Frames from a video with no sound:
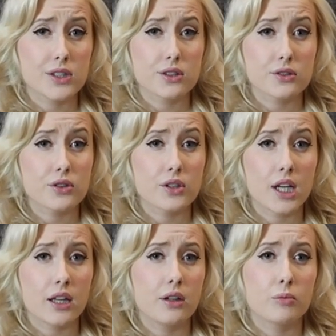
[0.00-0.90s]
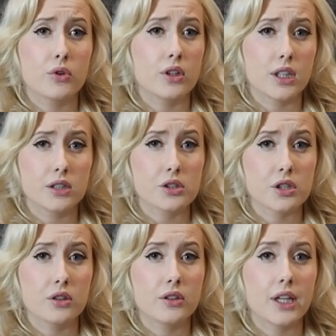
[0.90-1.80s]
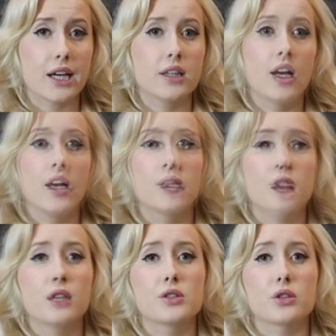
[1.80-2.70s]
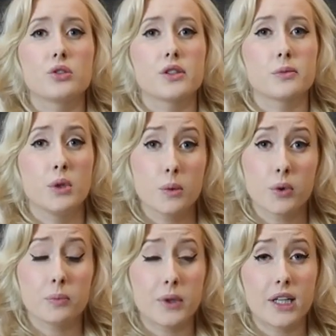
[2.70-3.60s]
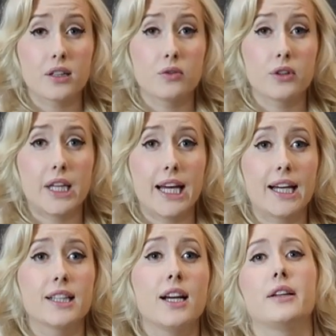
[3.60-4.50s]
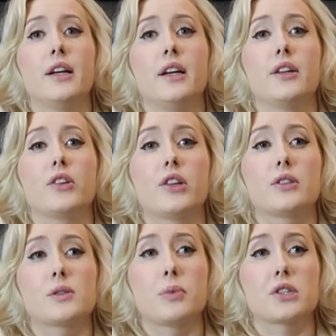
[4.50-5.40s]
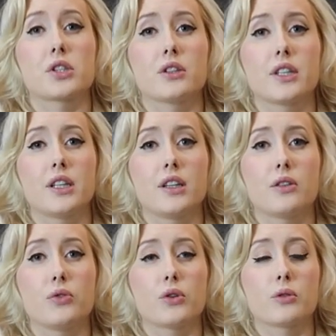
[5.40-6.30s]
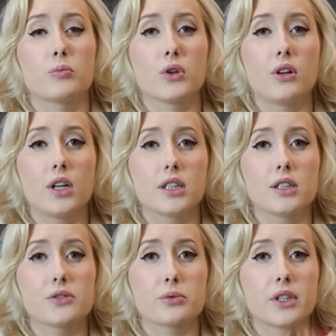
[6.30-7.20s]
whistles you get, the more attention you get. So just be prepared for that. You know, especially if your blonde is